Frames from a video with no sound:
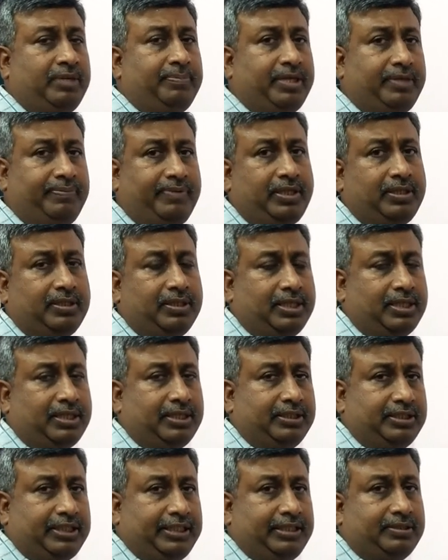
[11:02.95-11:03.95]
between
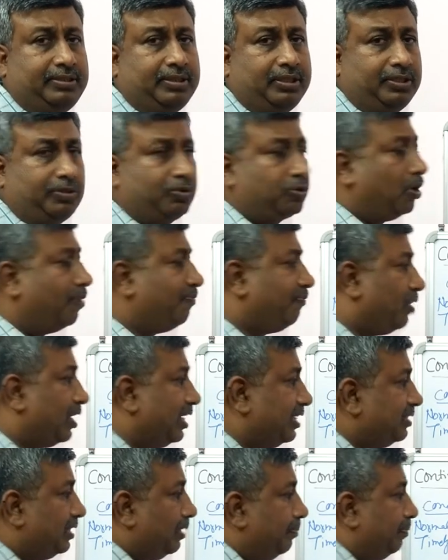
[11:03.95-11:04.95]
these crop. For
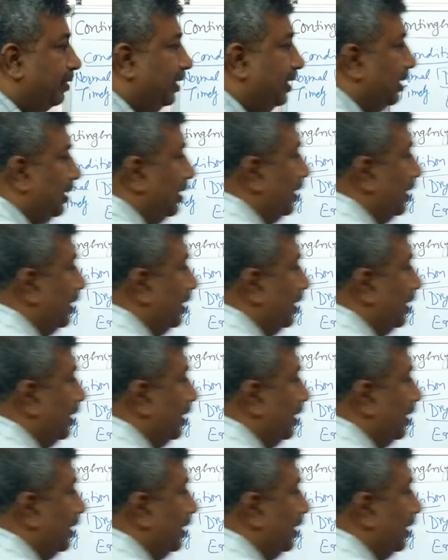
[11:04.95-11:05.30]
example,